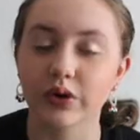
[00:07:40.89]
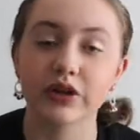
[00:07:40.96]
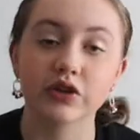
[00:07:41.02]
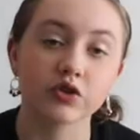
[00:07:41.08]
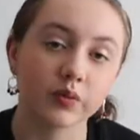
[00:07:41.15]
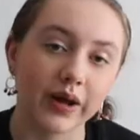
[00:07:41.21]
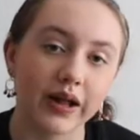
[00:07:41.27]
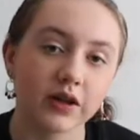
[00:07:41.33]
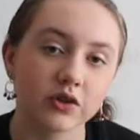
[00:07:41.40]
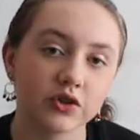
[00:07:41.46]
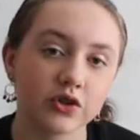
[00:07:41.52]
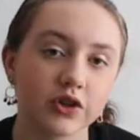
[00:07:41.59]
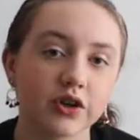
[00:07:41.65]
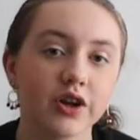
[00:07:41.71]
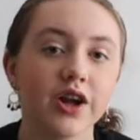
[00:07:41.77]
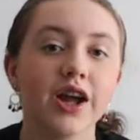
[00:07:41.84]
Rachel
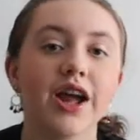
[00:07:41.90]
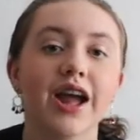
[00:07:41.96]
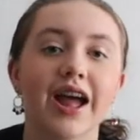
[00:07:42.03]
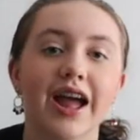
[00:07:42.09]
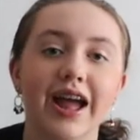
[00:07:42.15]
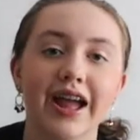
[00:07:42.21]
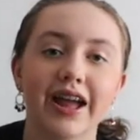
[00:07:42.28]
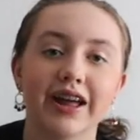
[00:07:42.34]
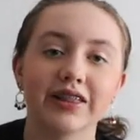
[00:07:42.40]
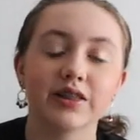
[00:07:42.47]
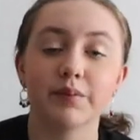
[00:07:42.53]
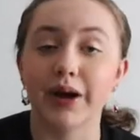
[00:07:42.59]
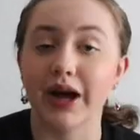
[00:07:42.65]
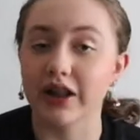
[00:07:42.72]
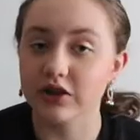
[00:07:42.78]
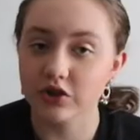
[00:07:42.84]
Ballinger and the
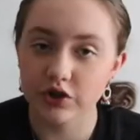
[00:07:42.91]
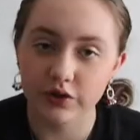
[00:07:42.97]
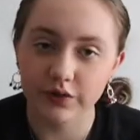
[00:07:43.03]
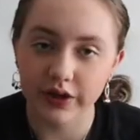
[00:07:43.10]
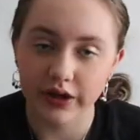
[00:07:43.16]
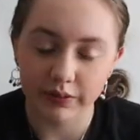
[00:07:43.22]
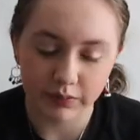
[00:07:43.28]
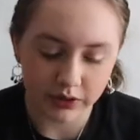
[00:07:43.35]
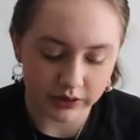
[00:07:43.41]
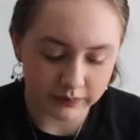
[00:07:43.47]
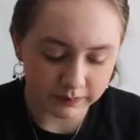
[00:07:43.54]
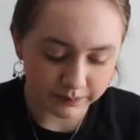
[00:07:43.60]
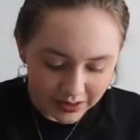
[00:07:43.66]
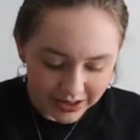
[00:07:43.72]
Ballinger family.